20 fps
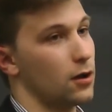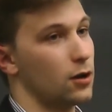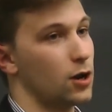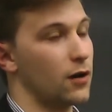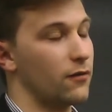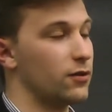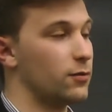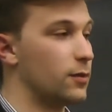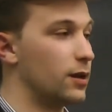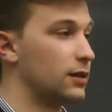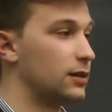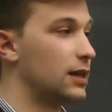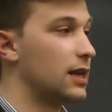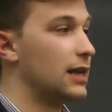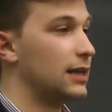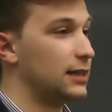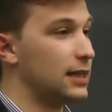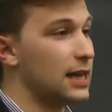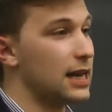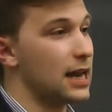government,
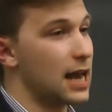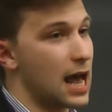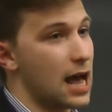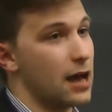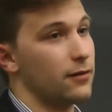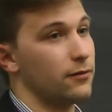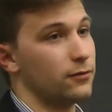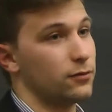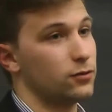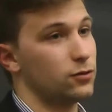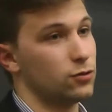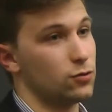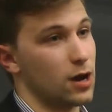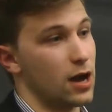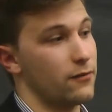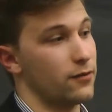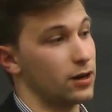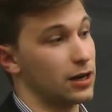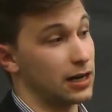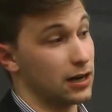they have to
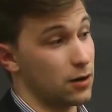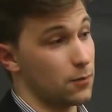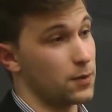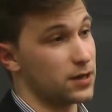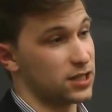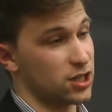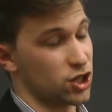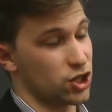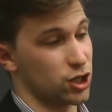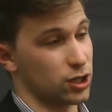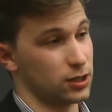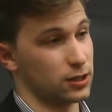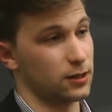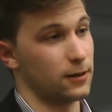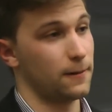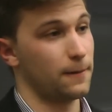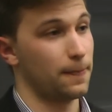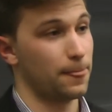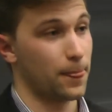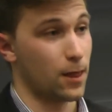have a clear
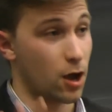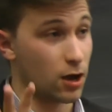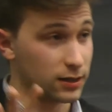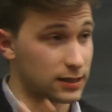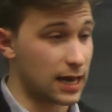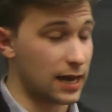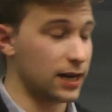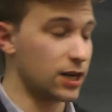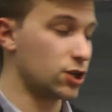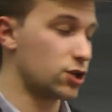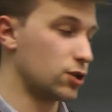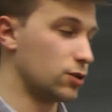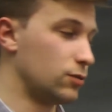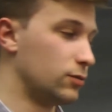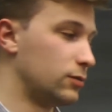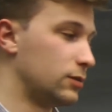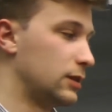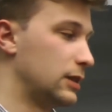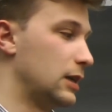position on that issue,